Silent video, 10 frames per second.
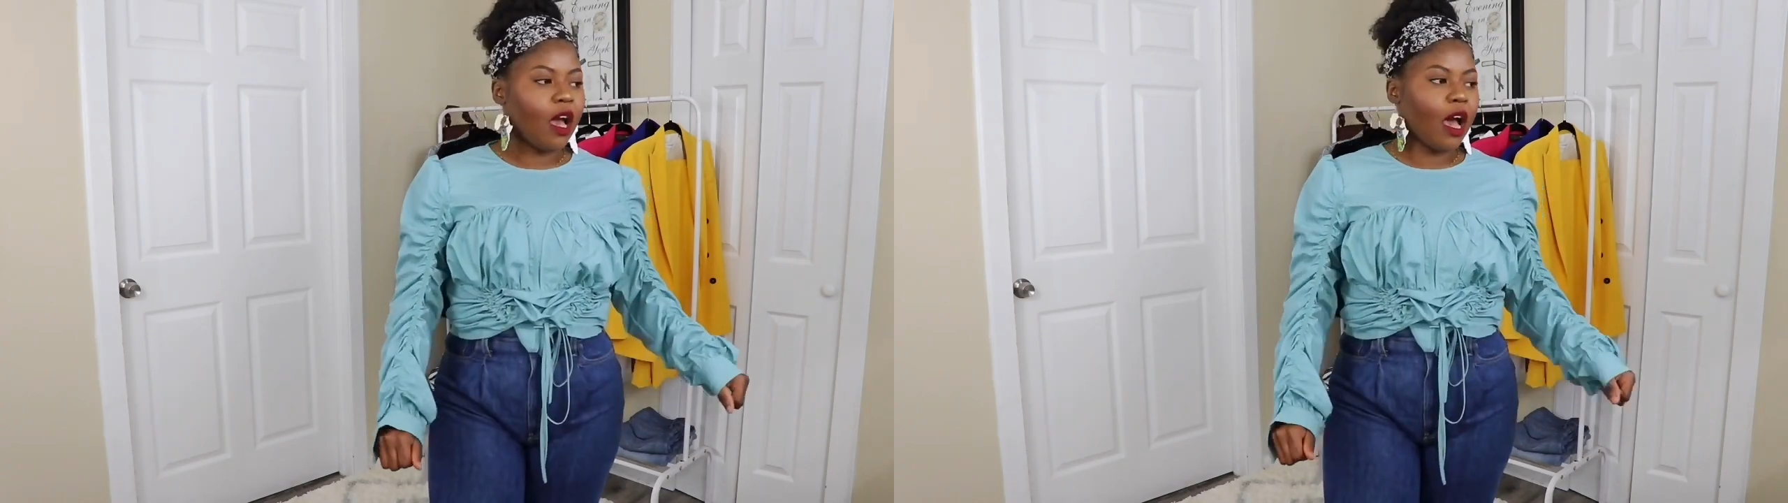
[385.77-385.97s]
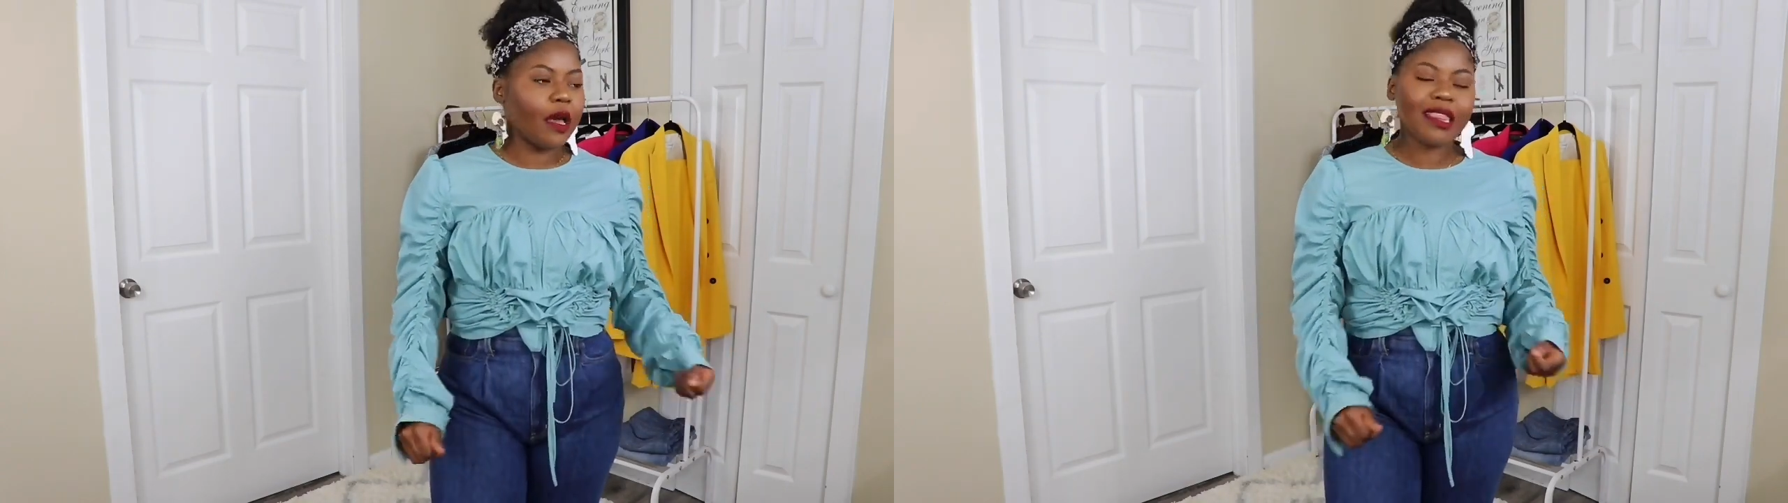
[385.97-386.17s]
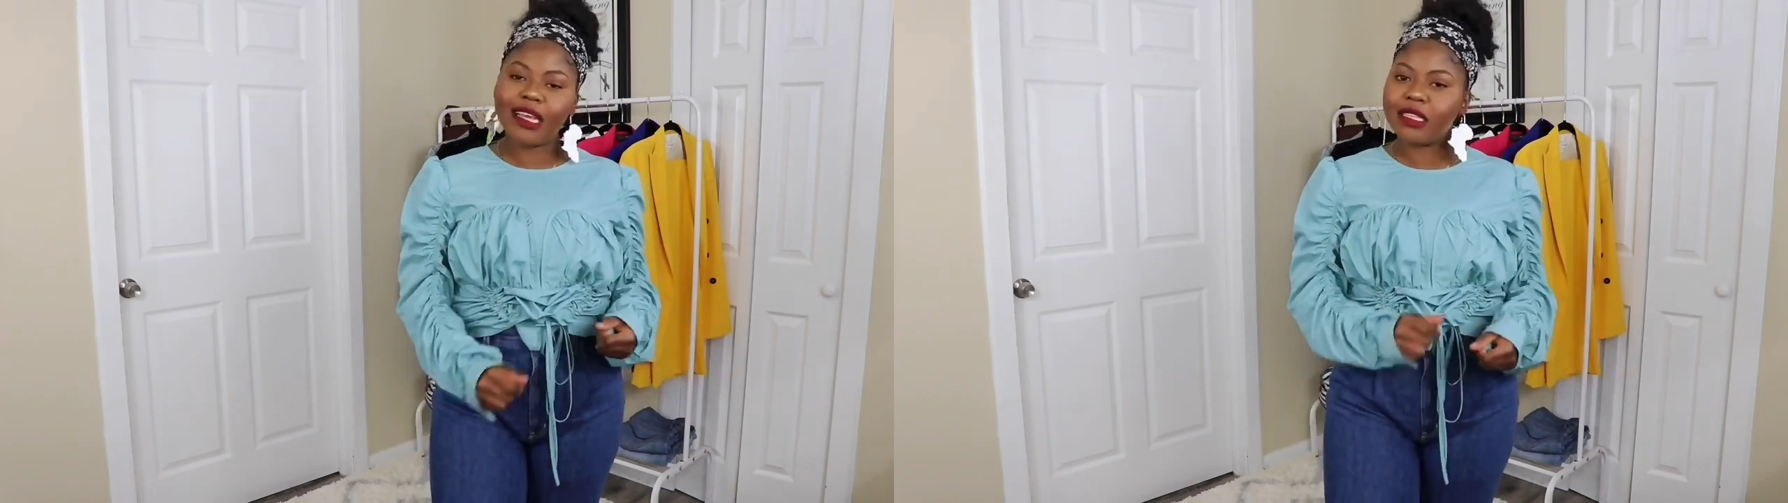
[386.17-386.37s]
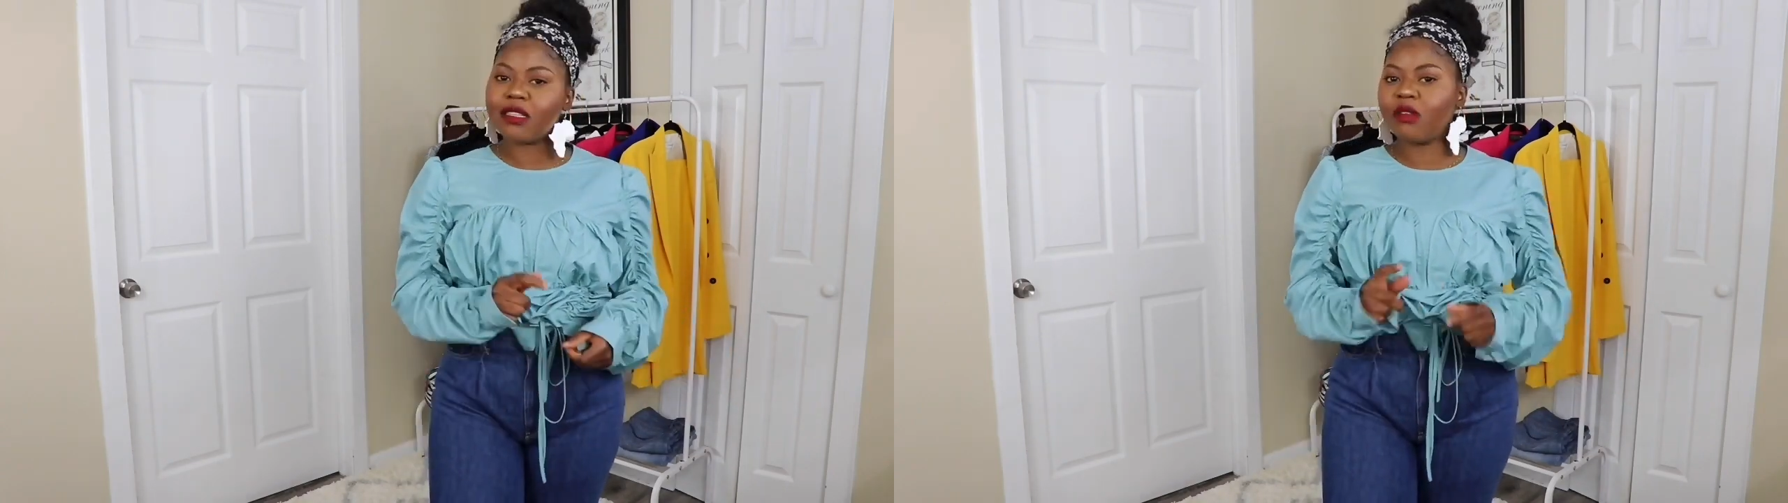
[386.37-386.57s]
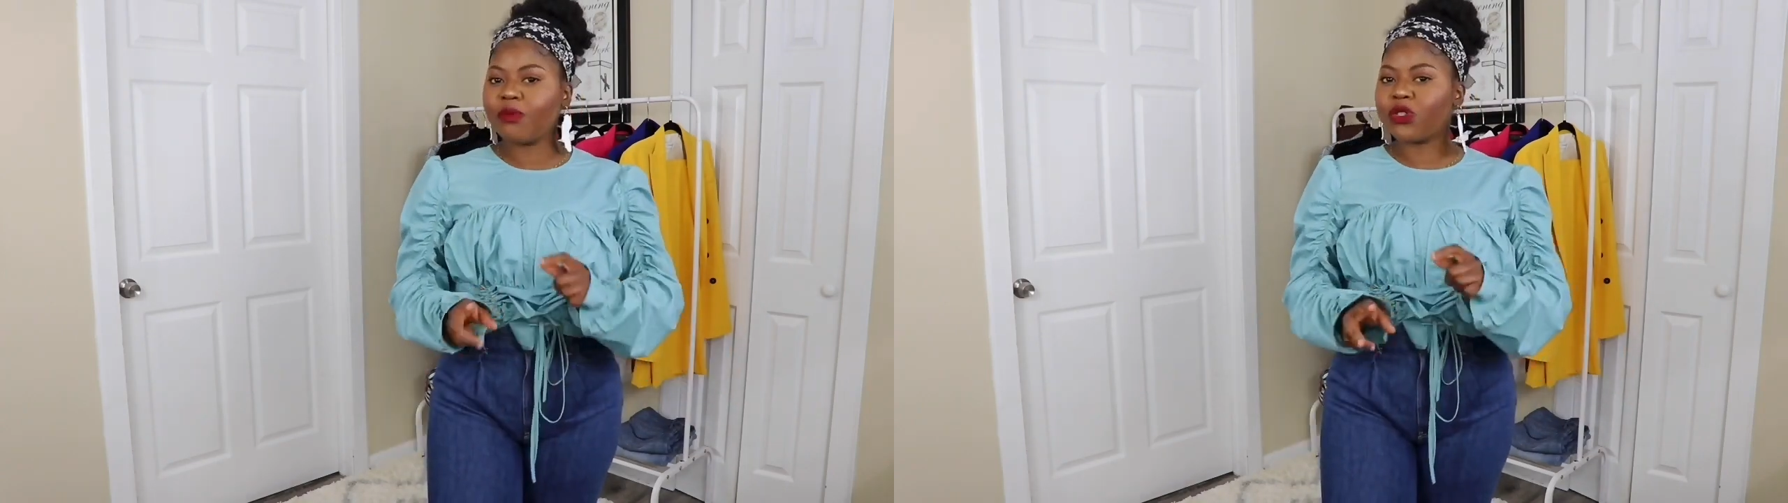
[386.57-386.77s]
I think it's a
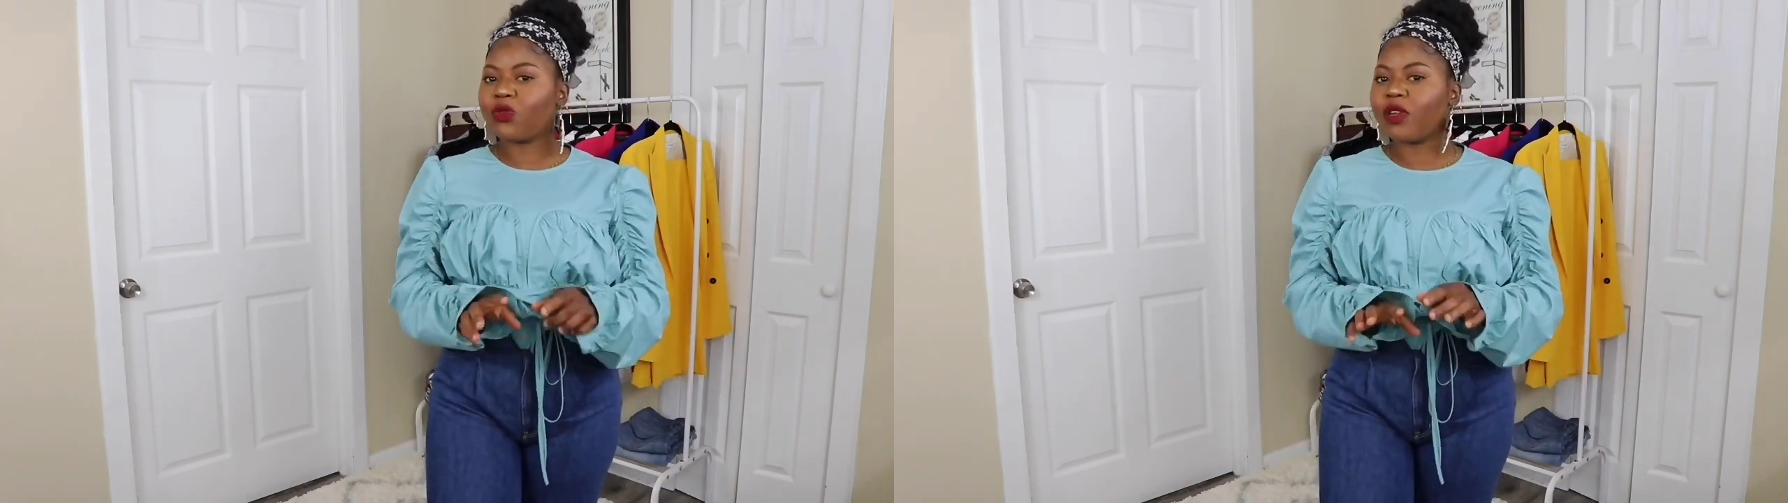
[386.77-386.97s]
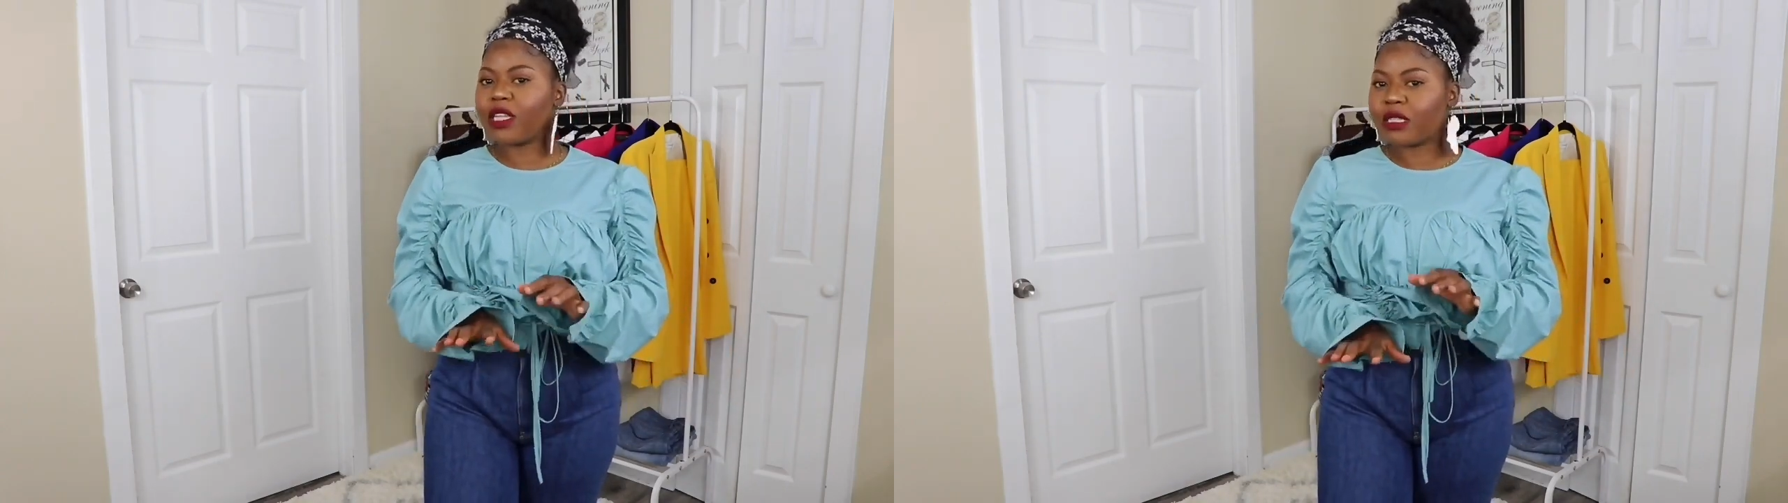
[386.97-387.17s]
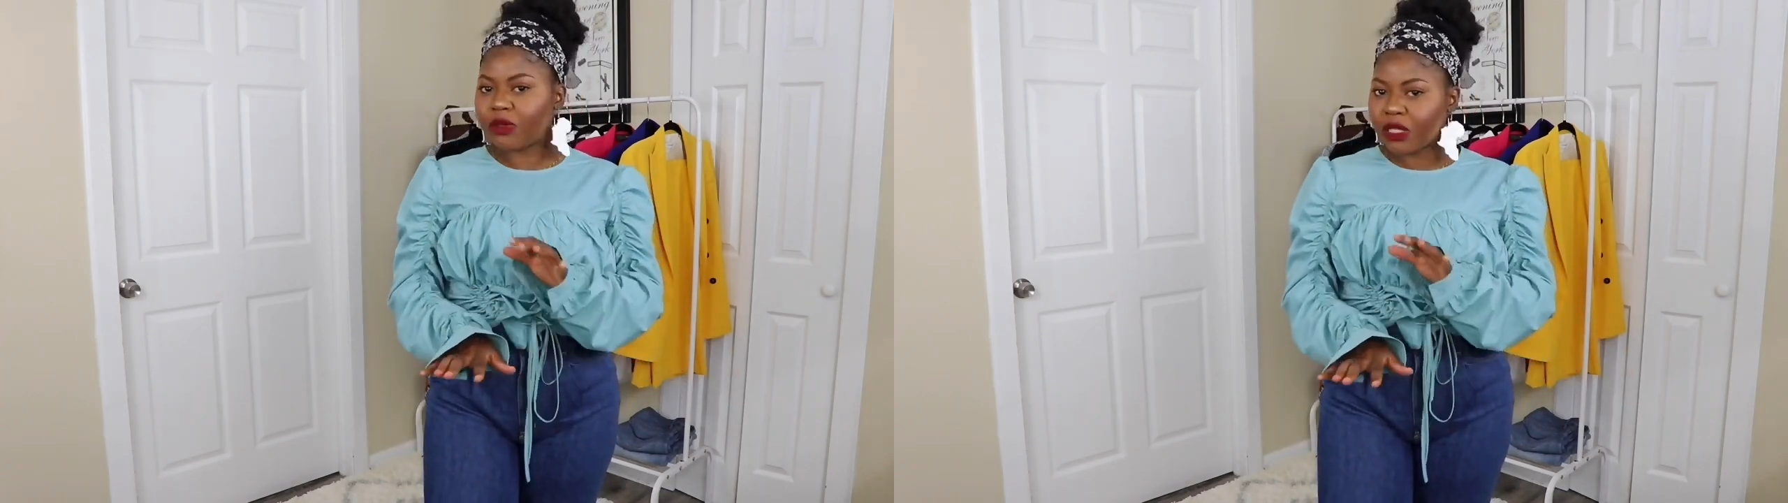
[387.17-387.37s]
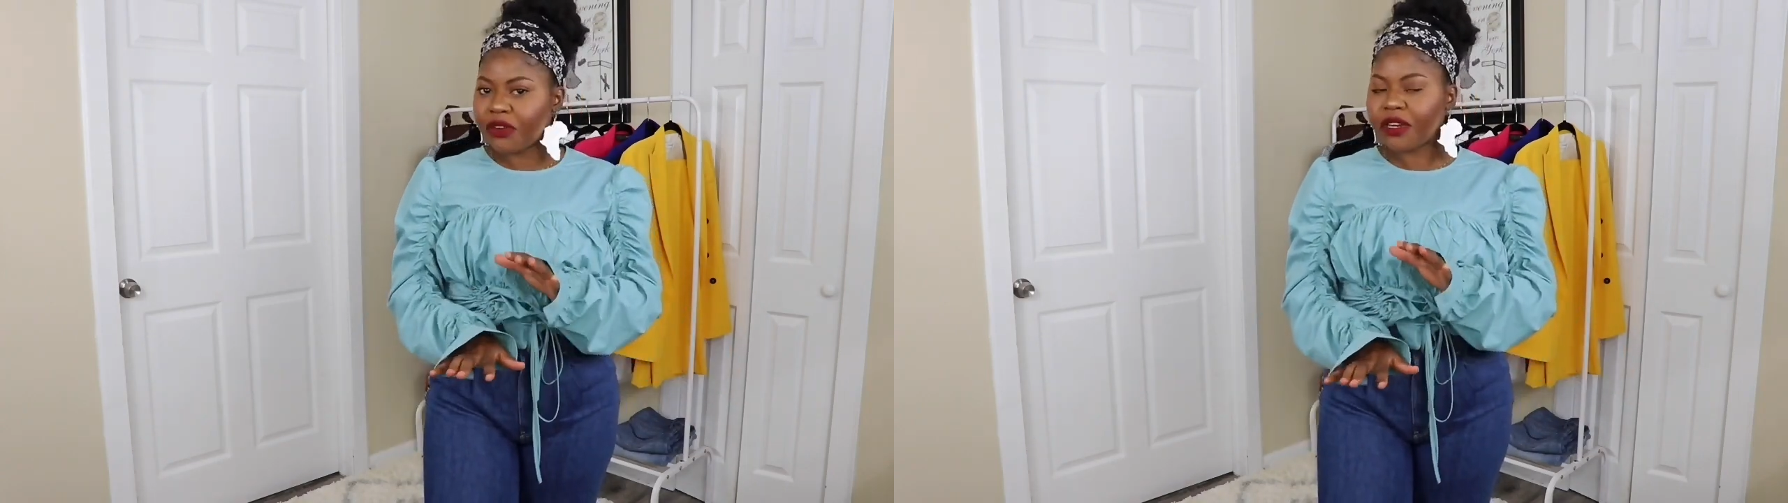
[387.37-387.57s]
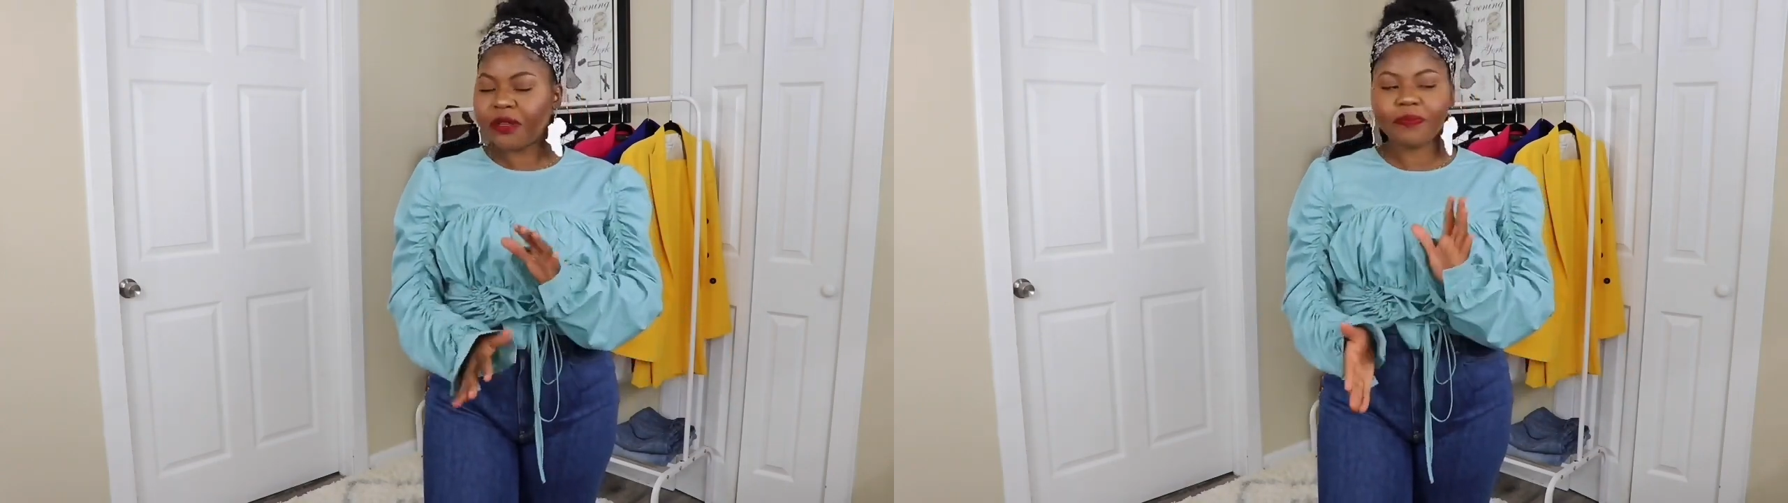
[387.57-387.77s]
little bit too late to
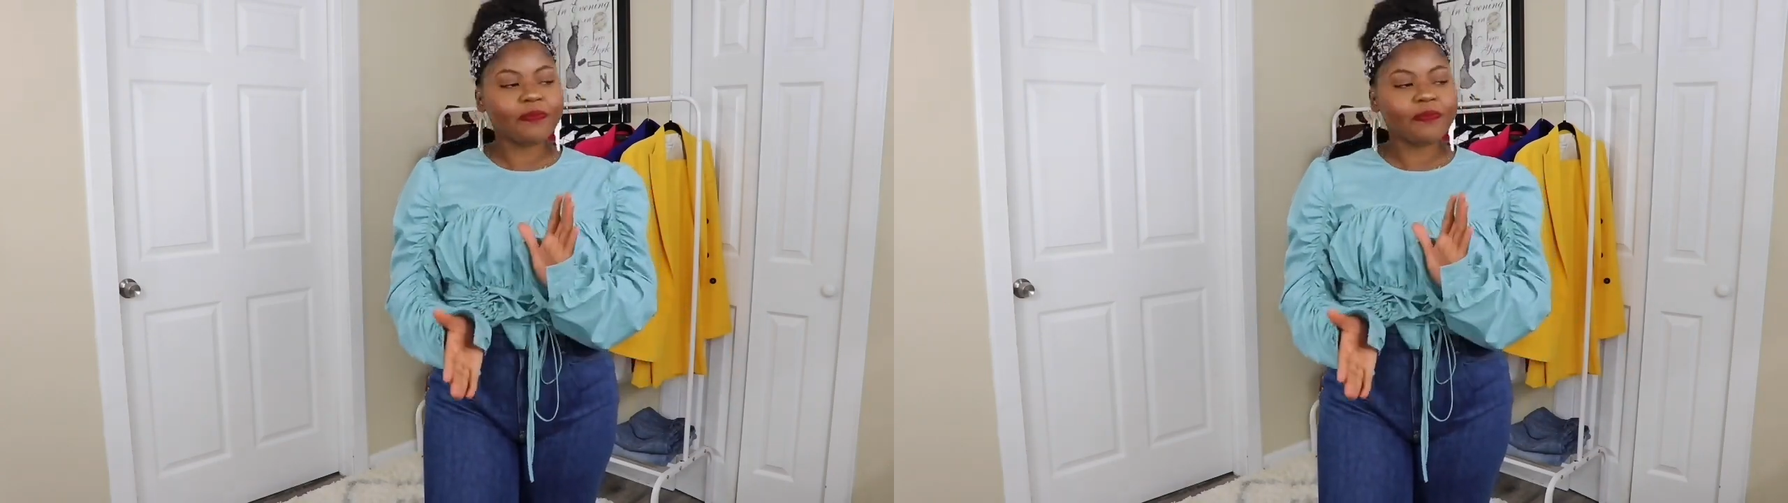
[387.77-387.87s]
return it,